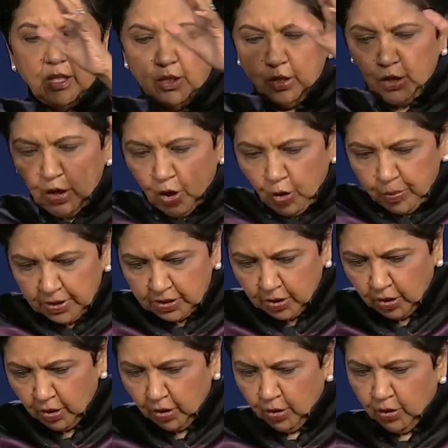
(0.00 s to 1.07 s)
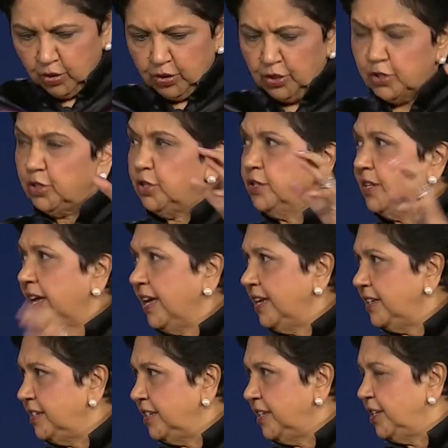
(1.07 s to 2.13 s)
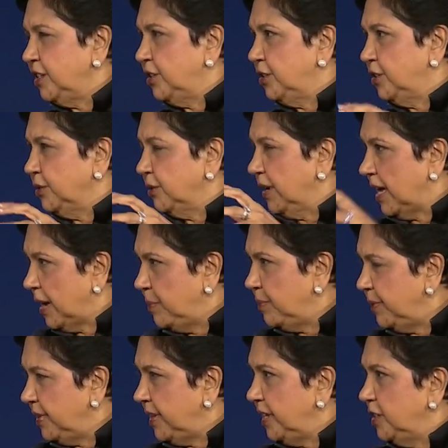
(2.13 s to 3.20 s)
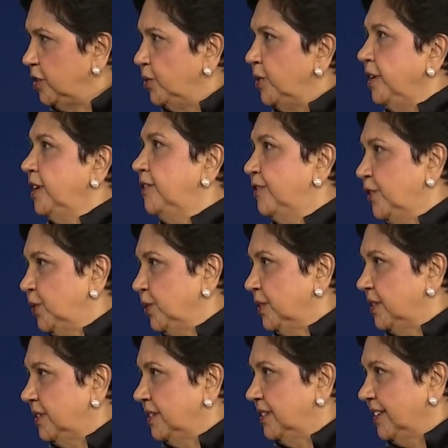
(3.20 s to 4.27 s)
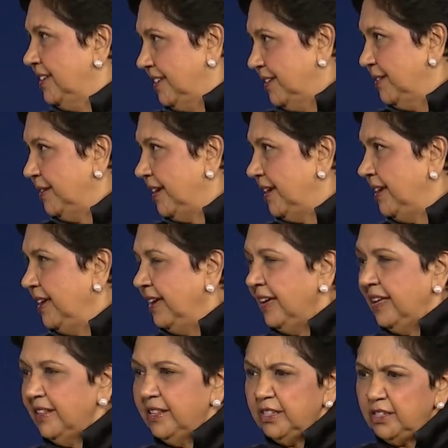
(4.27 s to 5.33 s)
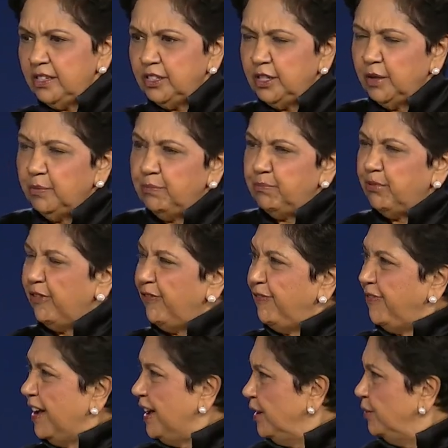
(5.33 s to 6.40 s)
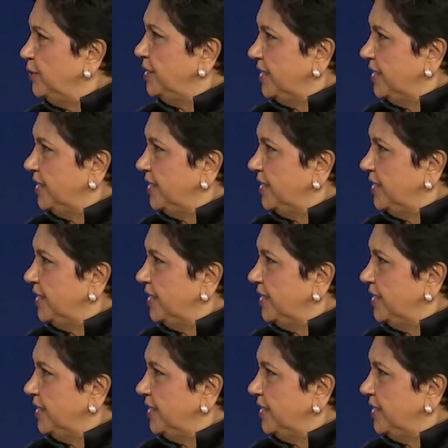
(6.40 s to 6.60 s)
the globe as a whole to societies, to companies, to individuals, okay? This is a profound